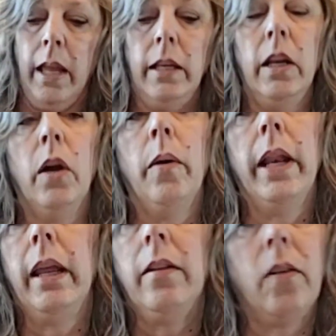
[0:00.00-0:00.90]
And you know
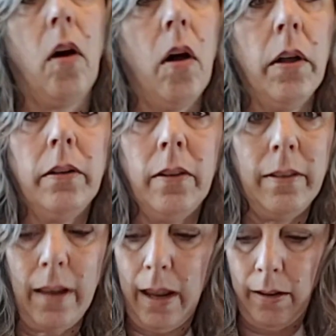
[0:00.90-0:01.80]
what? It's all to
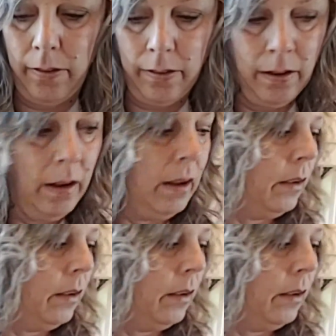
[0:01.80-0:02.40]
taste.